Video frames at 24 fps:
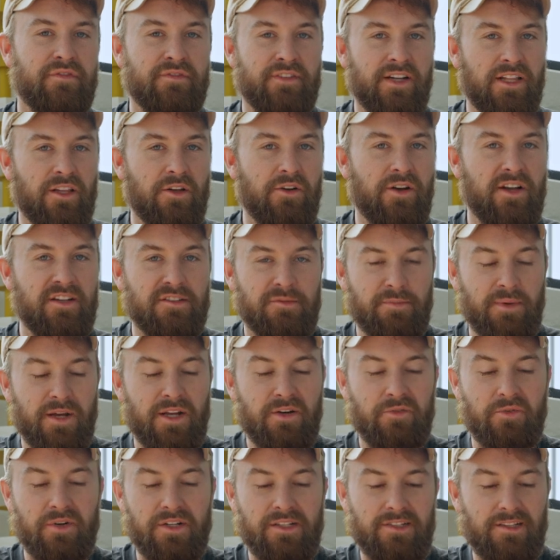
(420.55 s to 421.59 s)
Fellow has
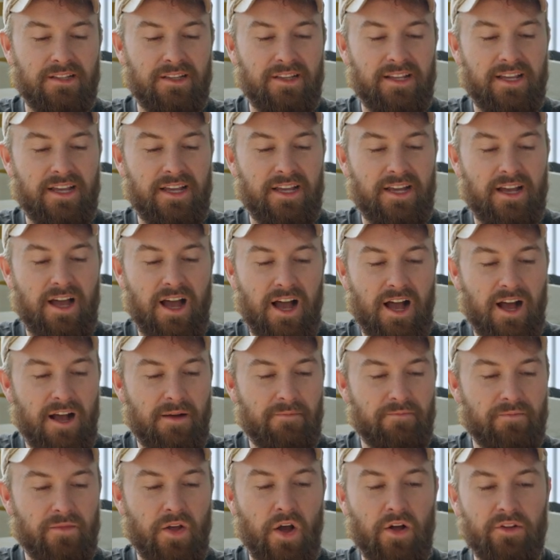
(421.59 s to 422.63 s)
been recently.
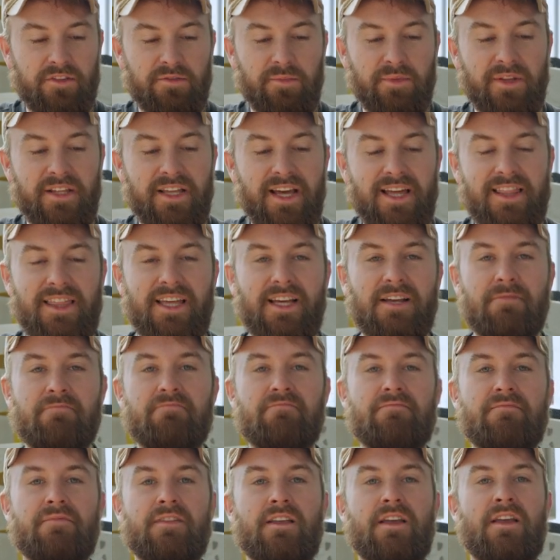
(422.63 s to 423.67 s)
Ultimately, I think
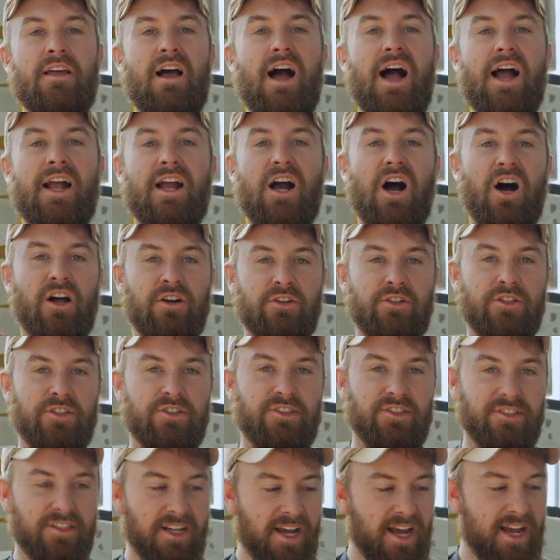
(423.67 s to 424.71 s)
I
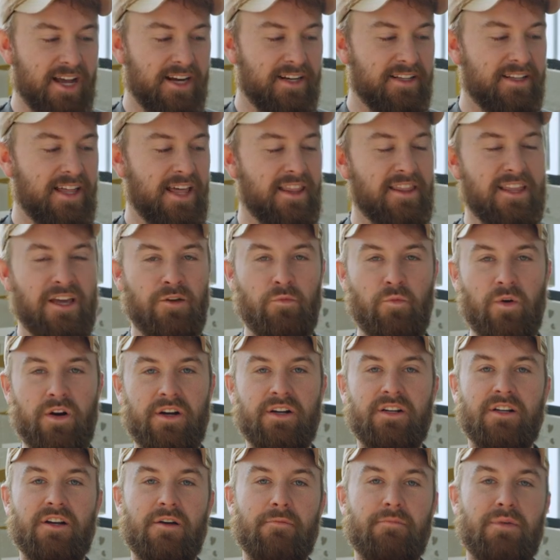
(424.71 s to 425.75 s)
understand that they
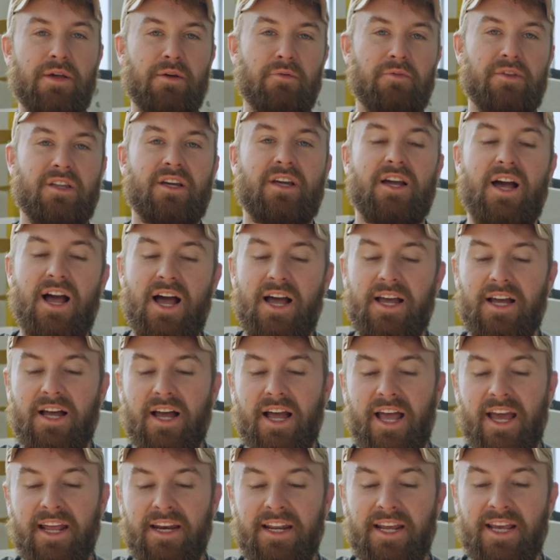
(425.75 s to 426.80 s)
wanted to compete with
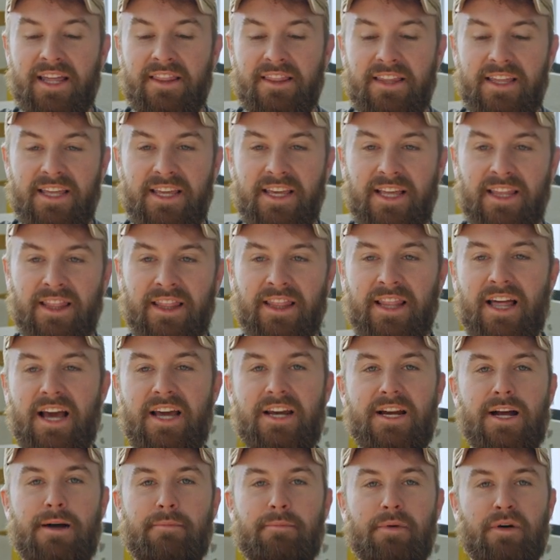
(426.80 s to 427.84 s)
Acaia, and in the
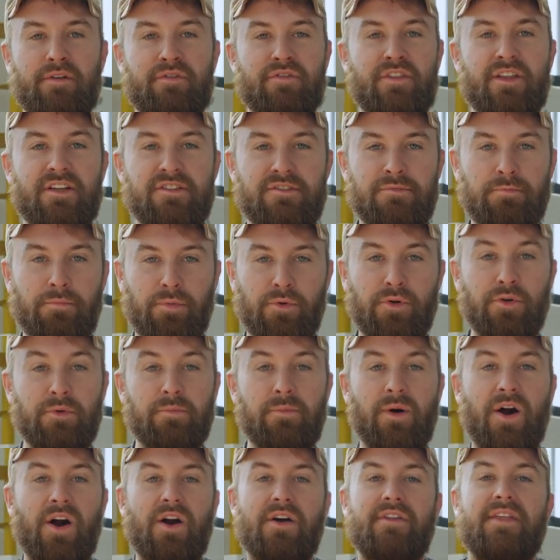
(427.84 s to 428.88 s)
lineup of this brew
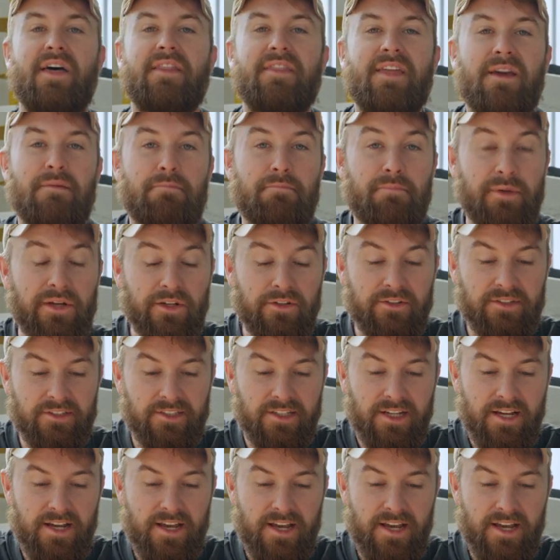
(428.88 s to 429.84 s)
bar that they built,